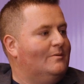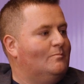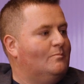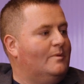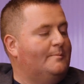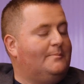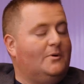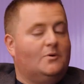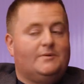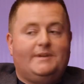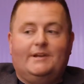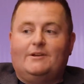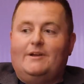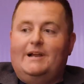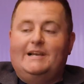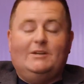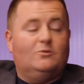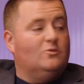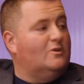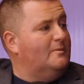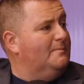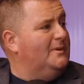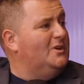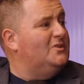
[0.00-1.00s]
We're building like
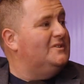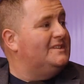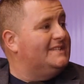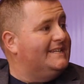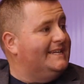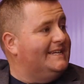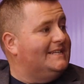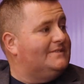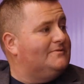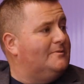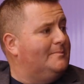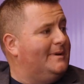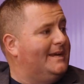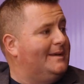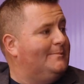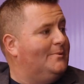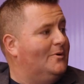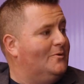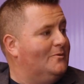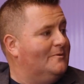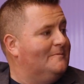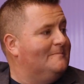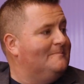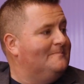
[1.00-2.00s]
little communities for
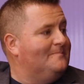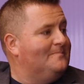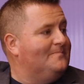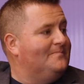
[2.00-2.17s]
people,